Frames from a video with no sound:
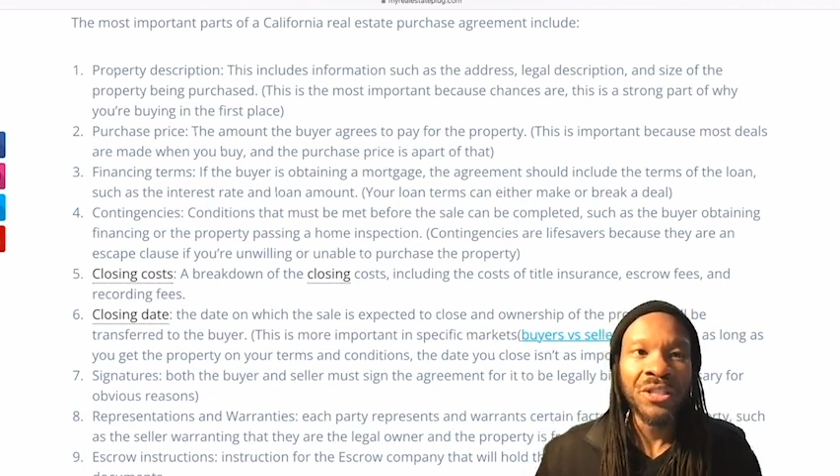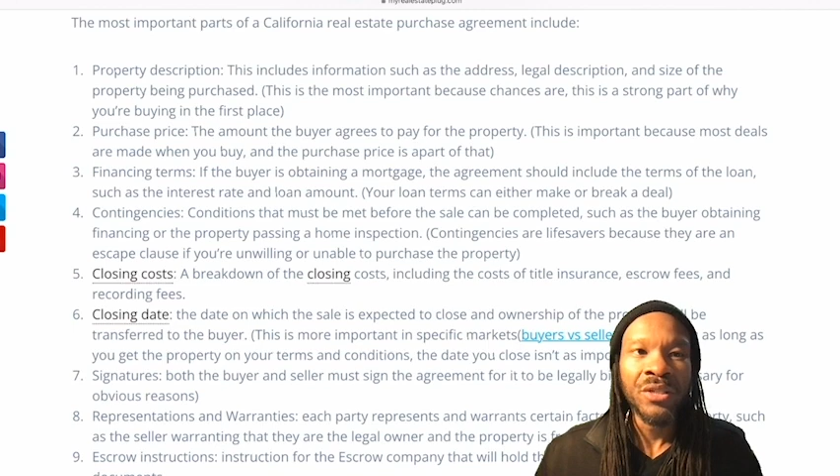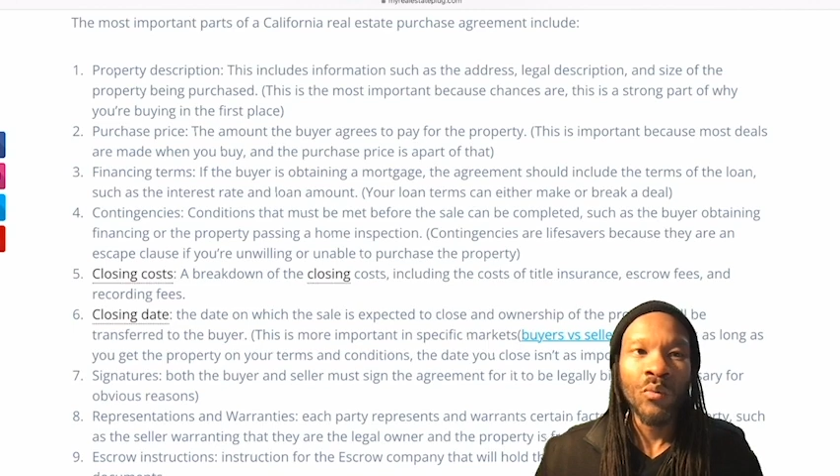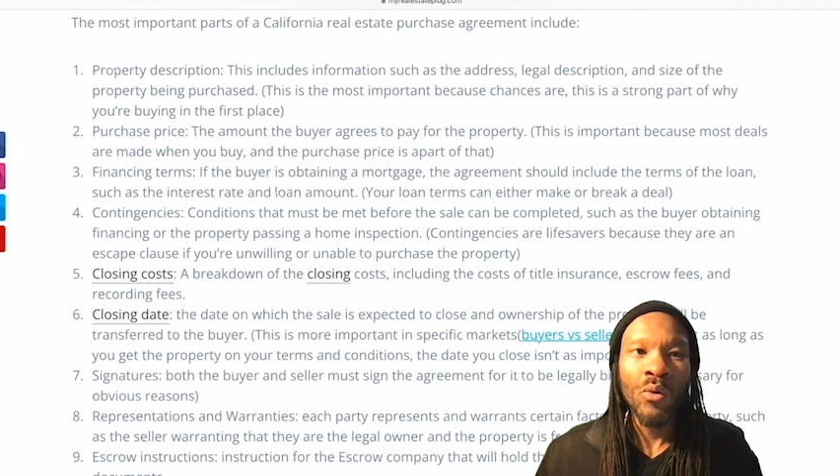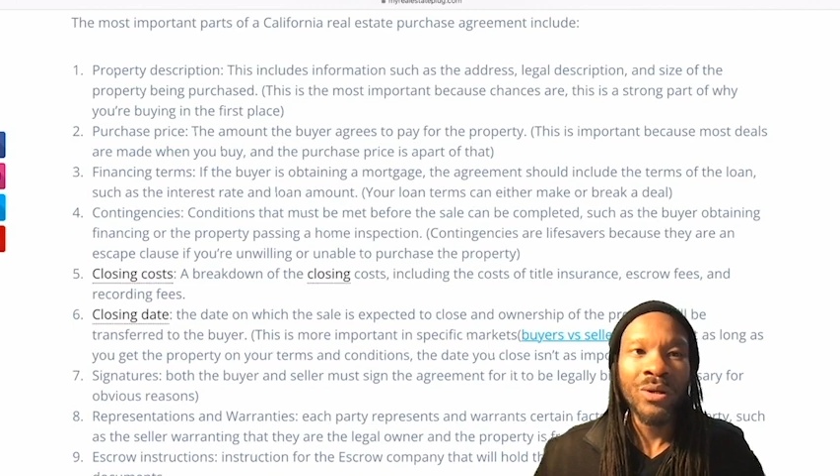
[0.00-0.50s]
and
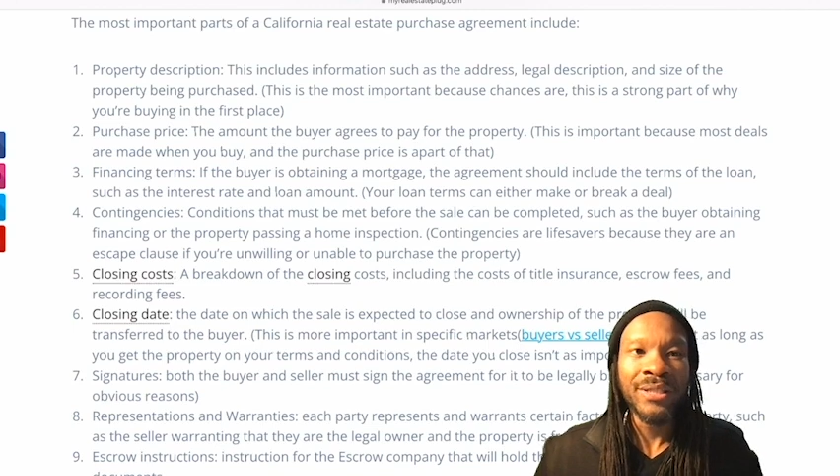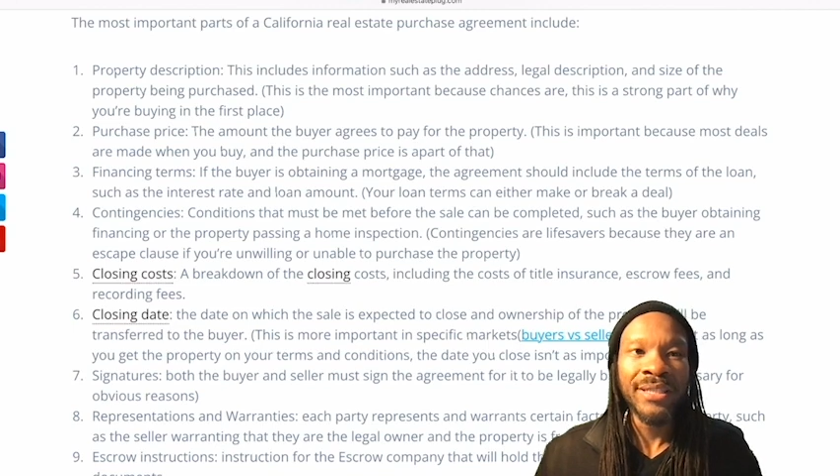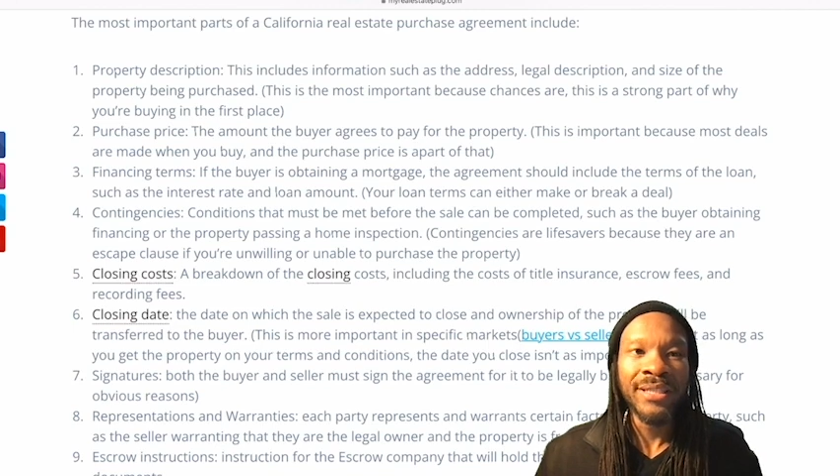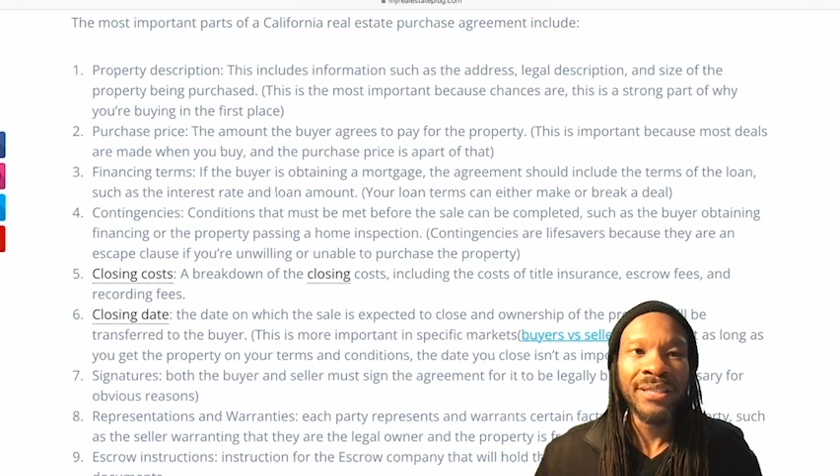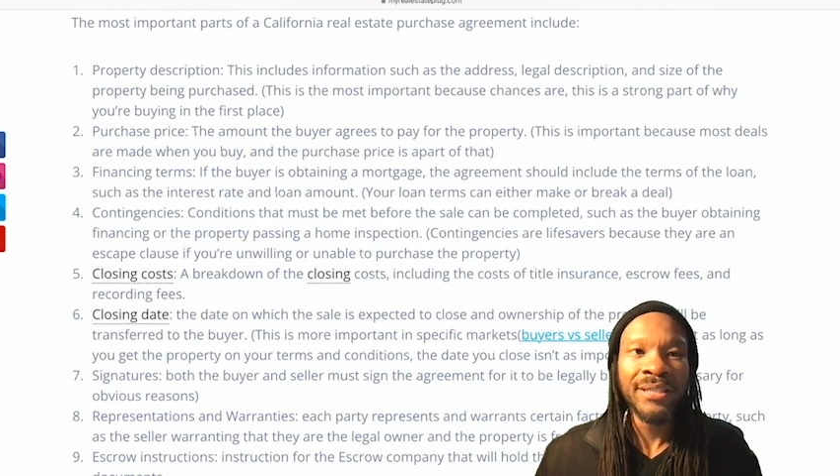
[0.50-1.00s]

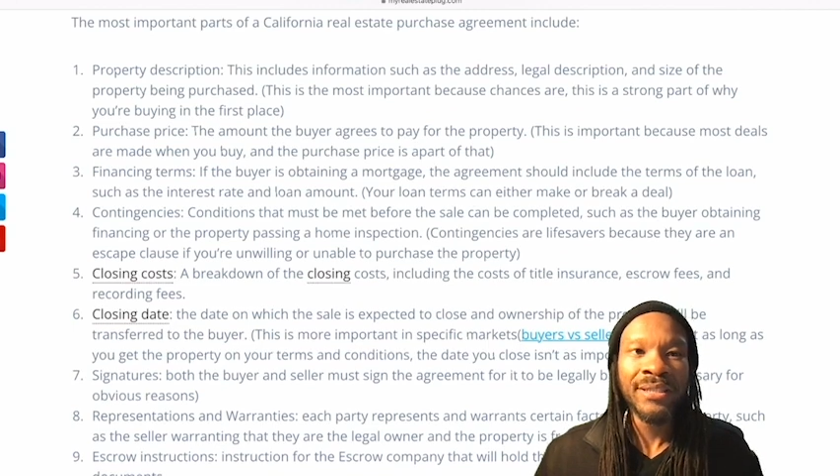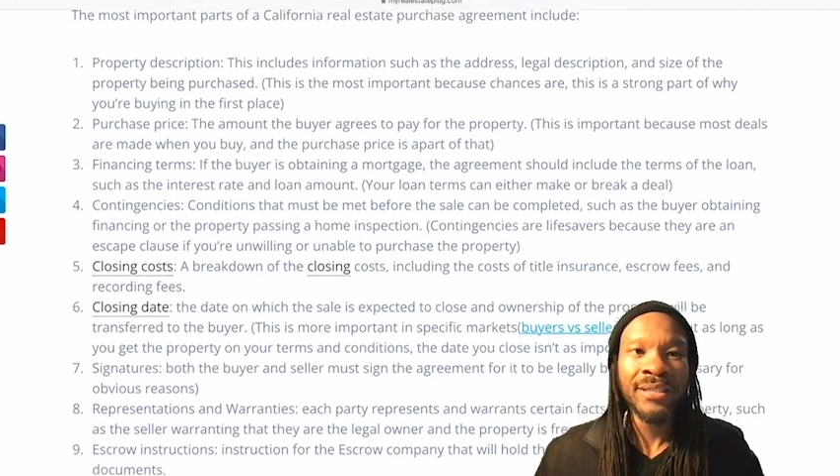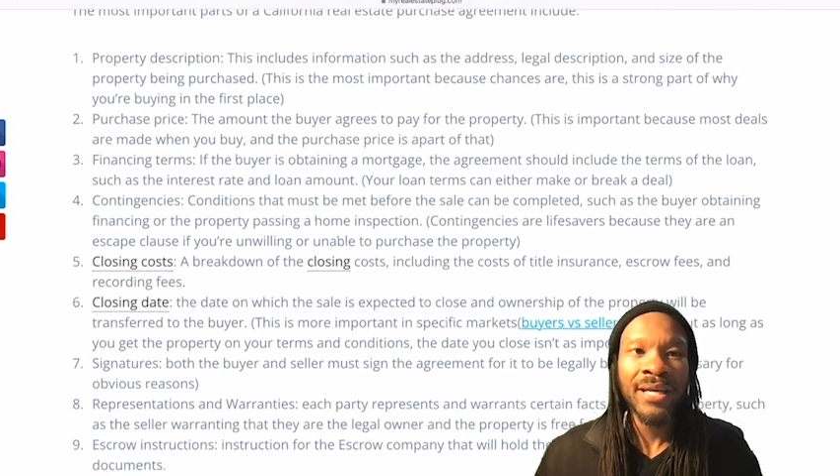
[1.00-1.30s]
warranties,